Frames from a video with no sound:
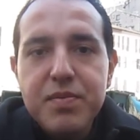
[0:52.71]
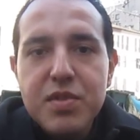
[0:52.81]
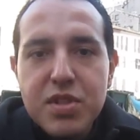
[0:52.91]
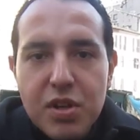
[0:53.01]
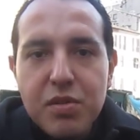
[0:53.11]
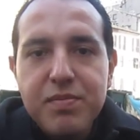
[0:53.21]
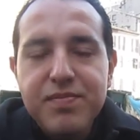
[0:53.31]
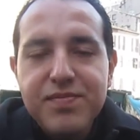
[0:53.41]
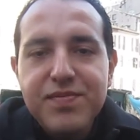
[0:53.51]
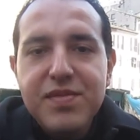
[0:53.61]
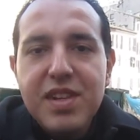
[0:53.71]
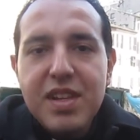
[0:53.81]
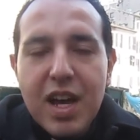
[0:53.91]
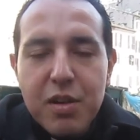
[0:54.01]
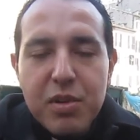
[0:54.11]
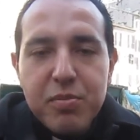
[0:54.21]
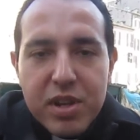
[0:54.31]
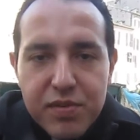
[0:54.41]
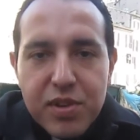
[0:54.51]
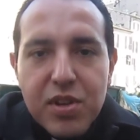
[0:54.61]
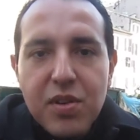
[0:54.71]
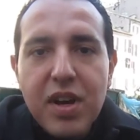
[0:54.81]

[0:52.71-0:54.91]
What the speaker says: So I will pray for you,